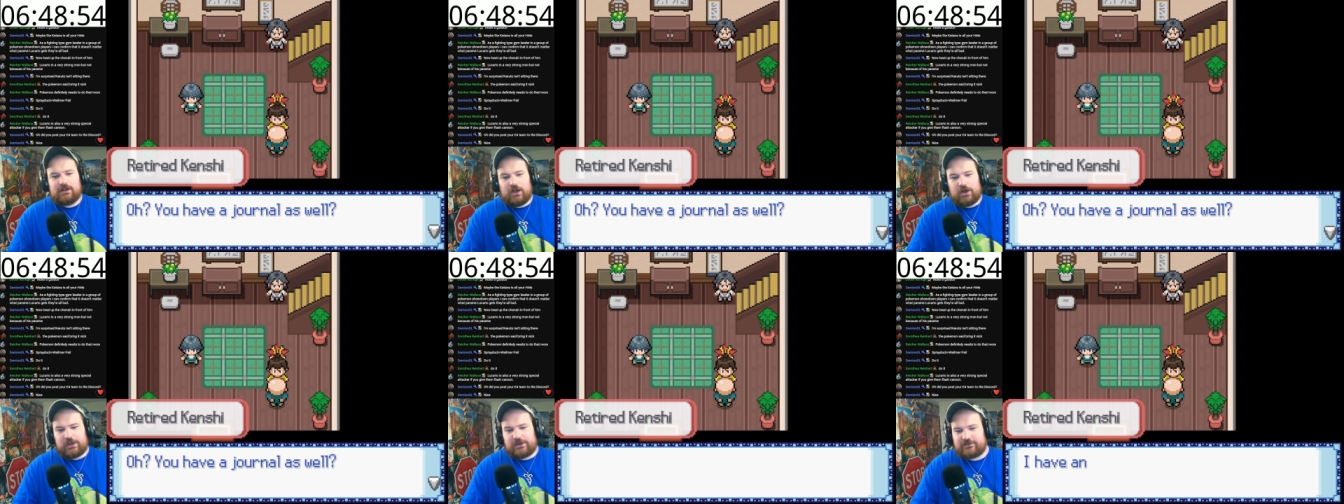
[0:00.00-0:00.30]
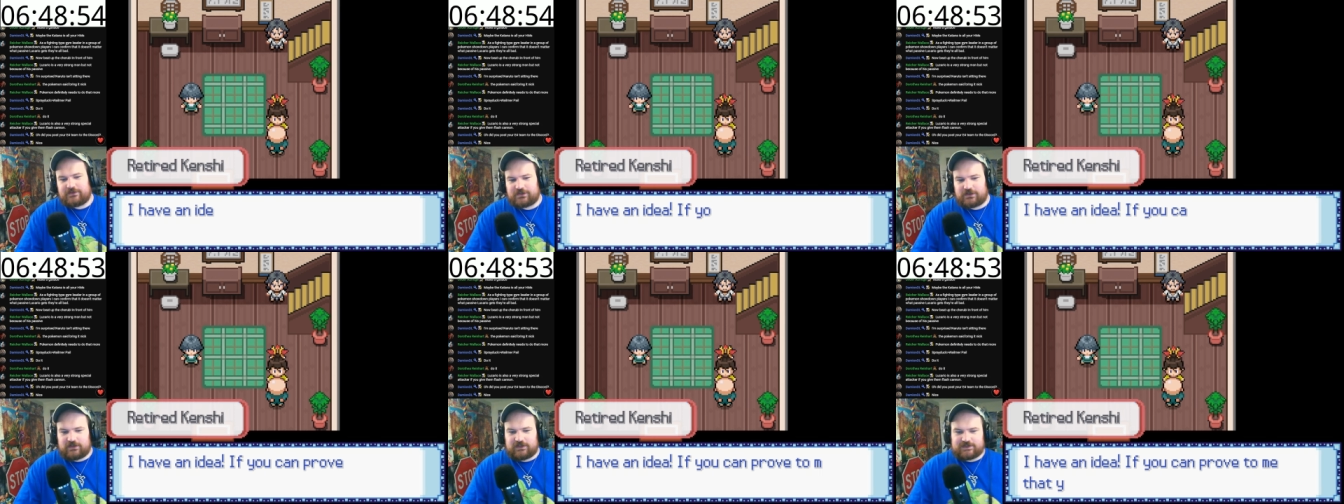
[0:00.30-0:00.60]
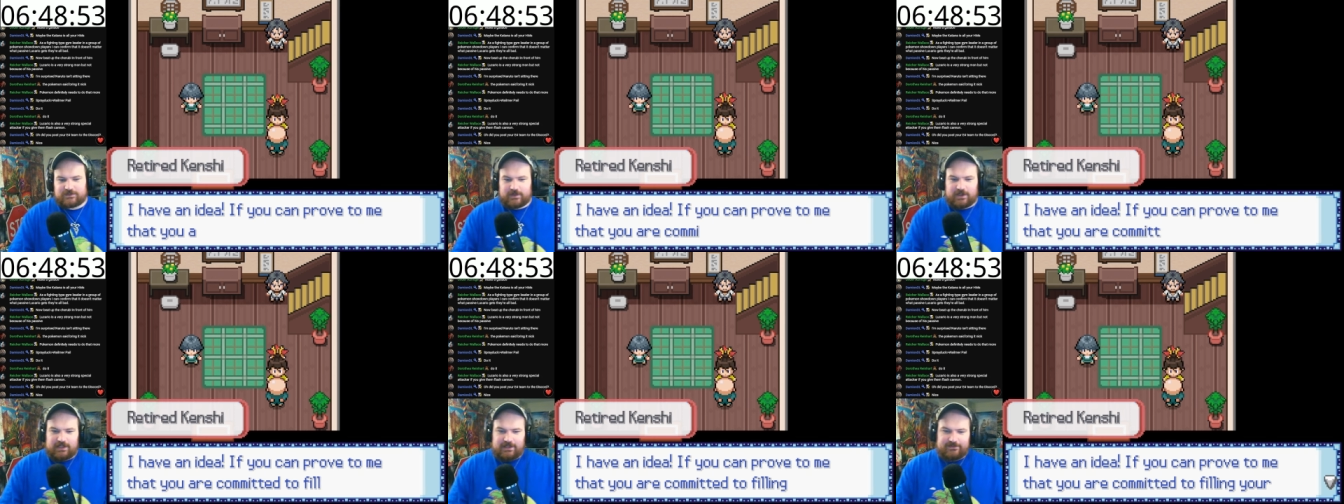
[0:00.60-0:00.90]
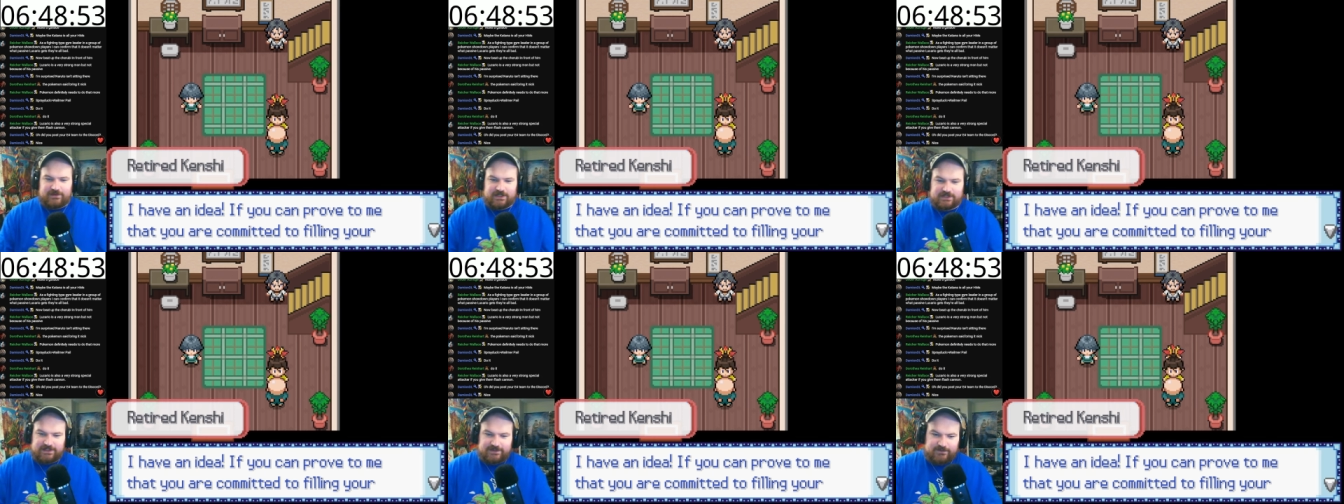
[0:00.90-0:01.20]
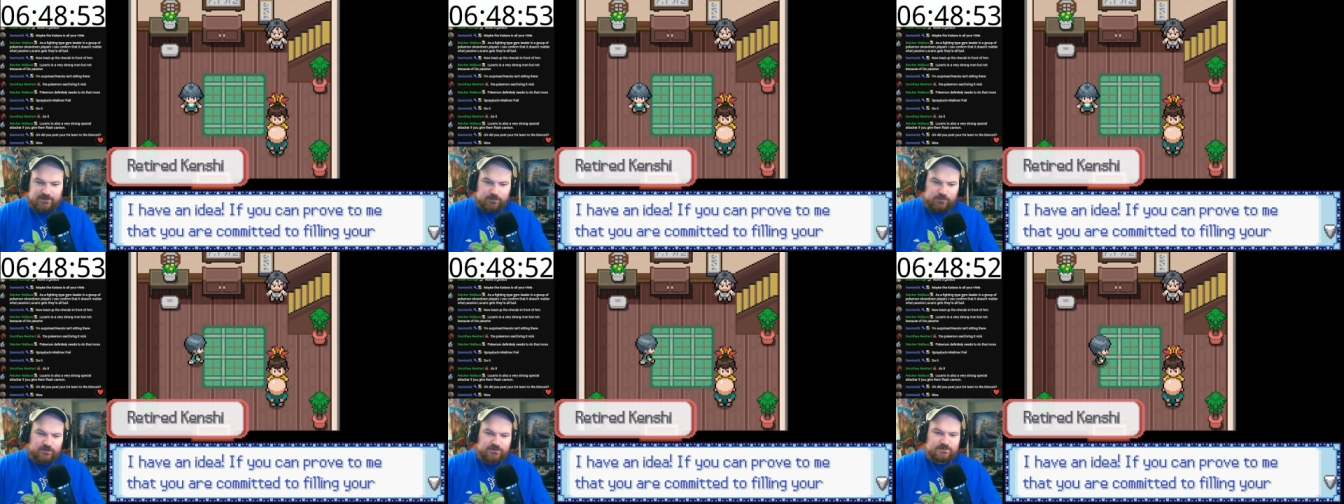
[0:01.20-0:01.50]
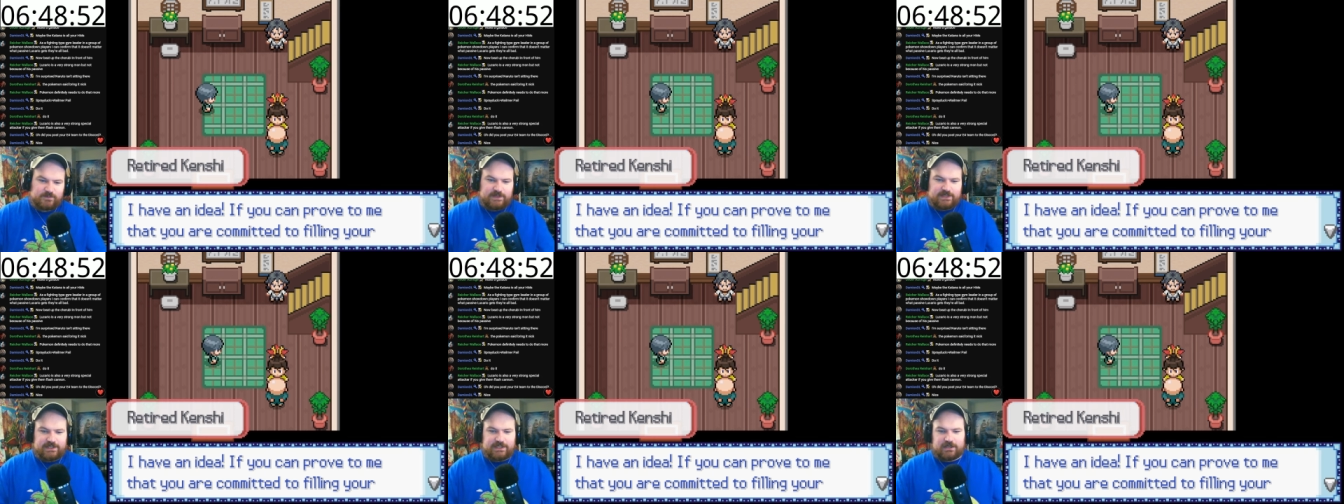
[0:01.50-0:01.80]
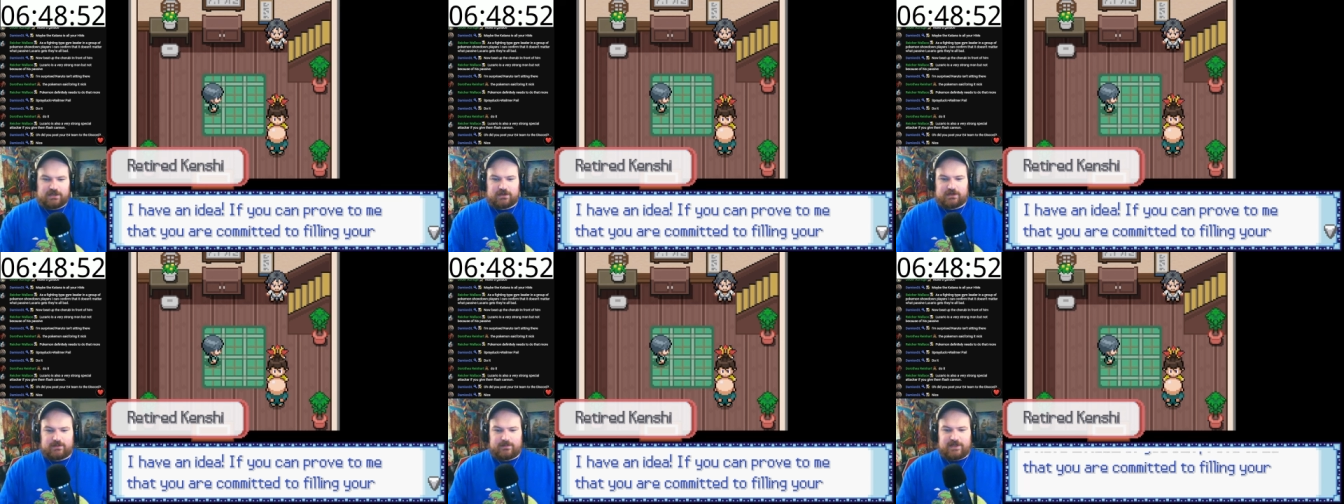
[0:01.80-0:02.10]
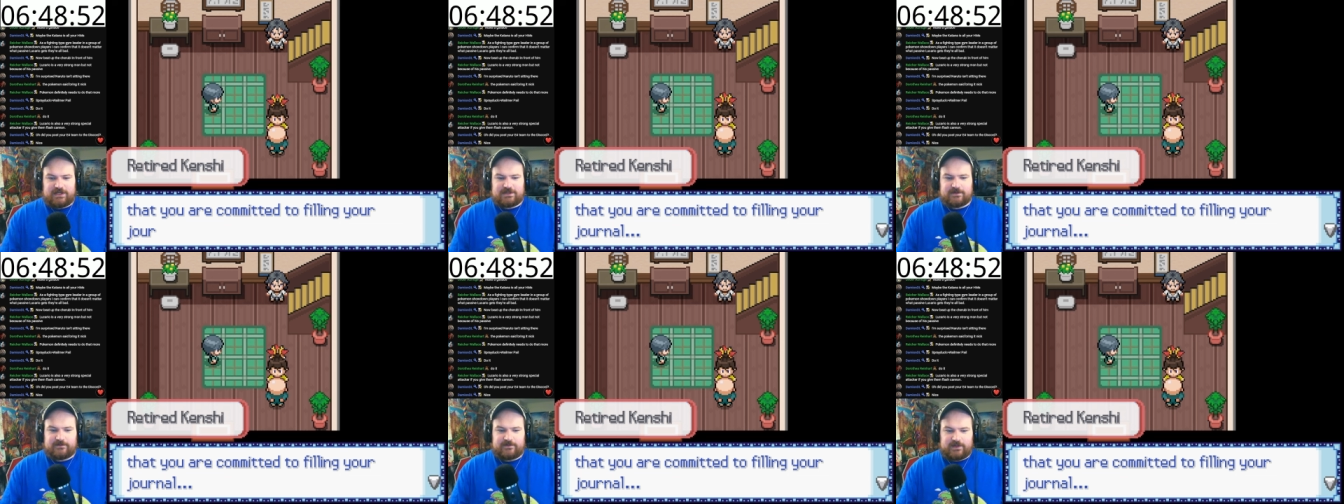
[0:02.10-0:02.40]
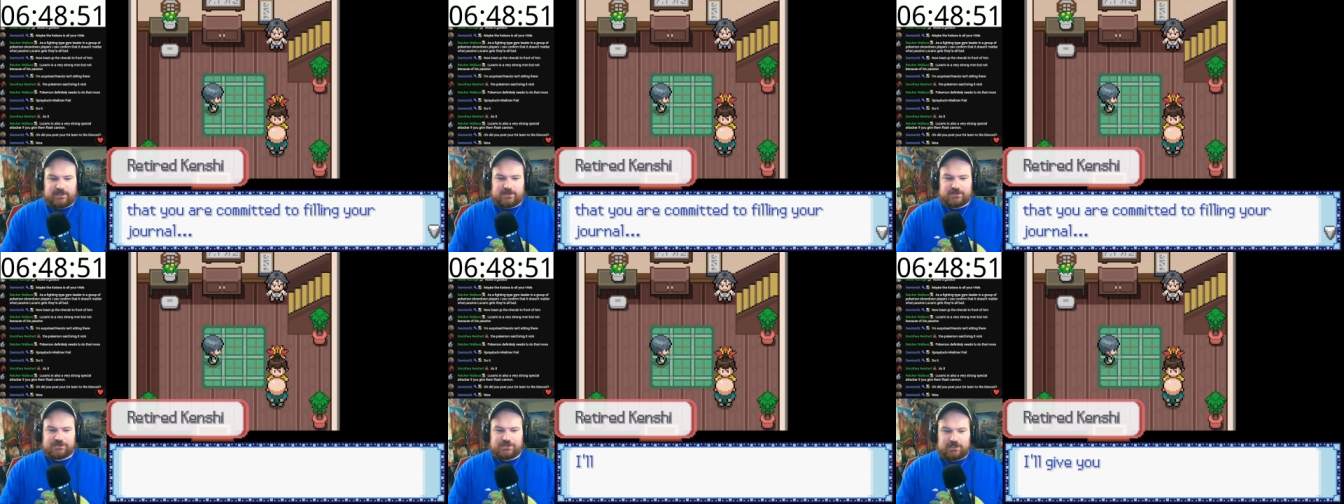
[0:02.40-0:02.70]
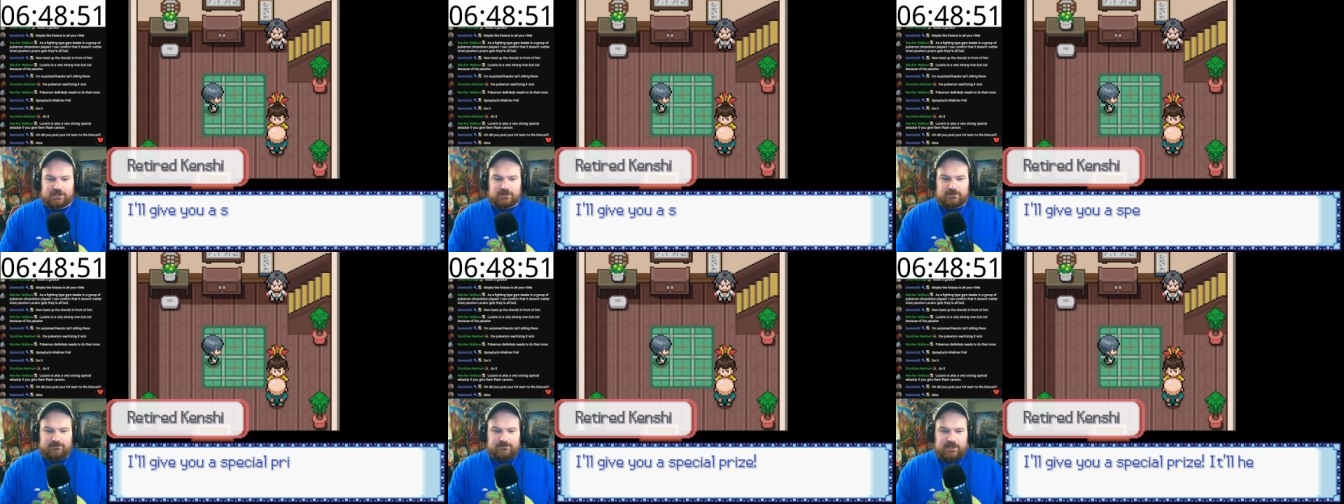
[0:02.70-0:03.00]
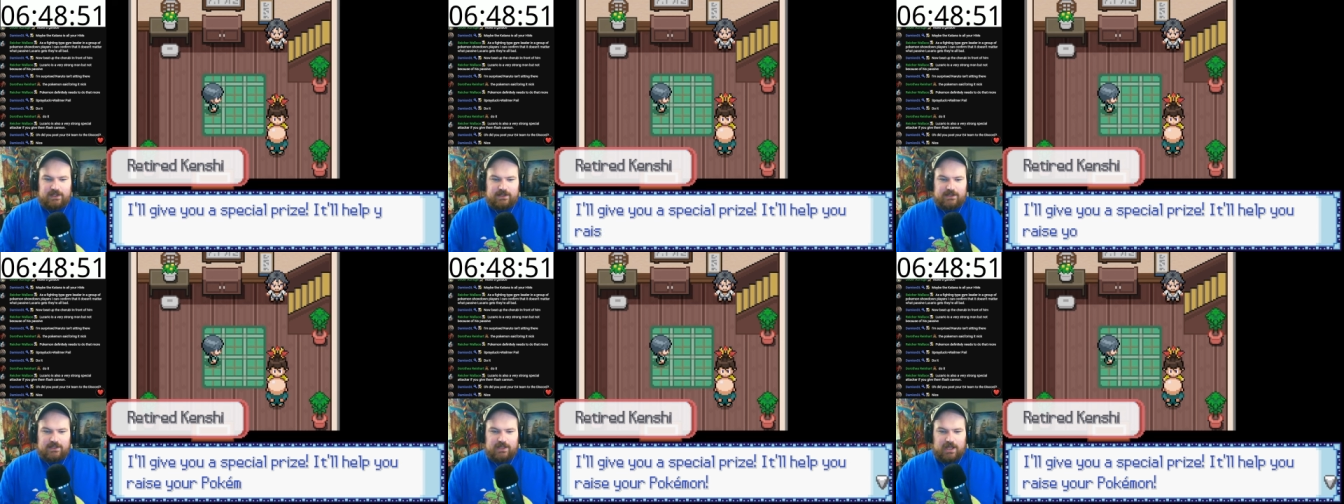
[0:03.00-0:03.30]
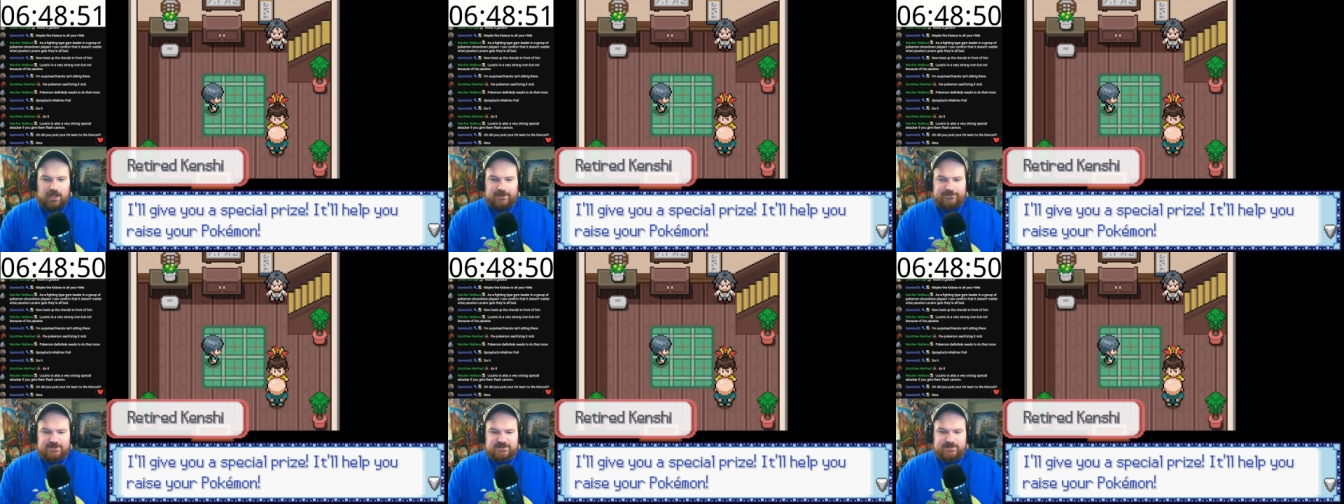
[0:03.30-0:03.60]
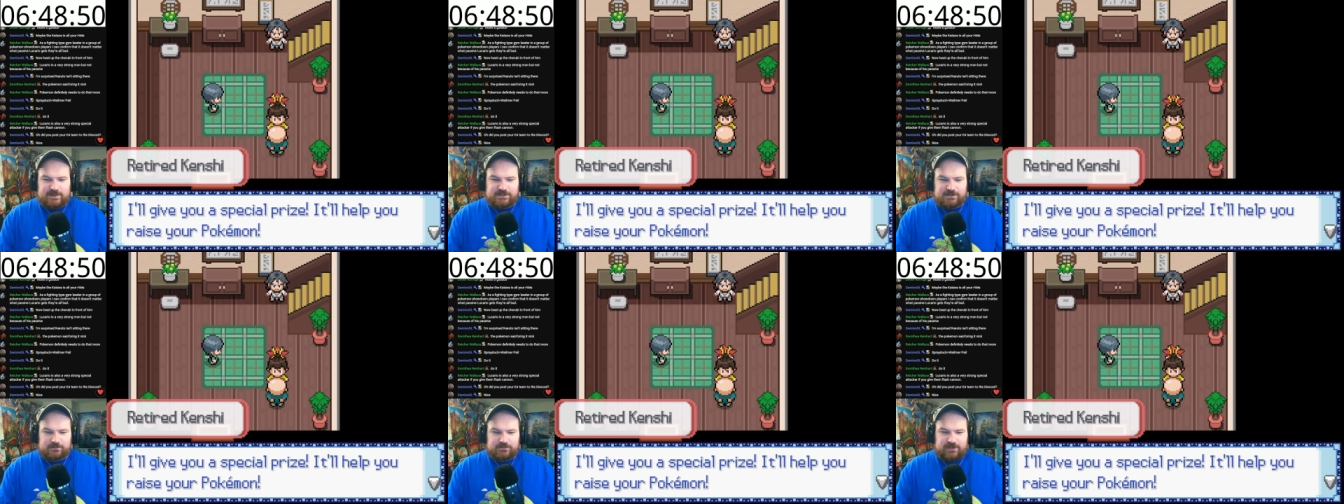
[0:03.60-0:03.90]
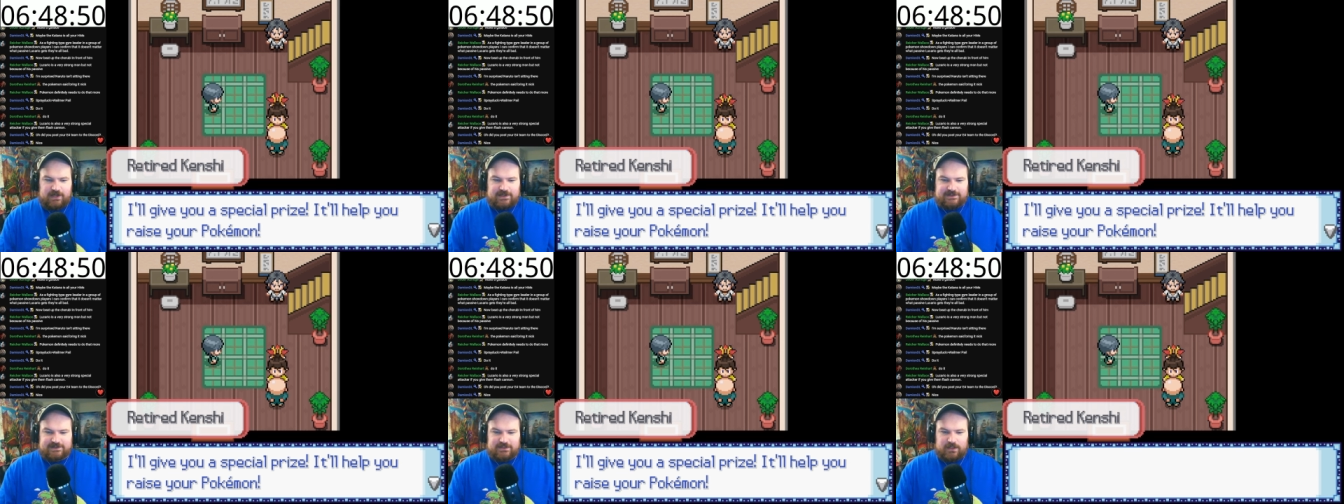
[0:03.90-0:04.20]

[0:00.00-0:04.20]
Oh, you have a journal as well? I have an idea. If you can prove to me that you're committed to filling your journal, I'll give you a special prize.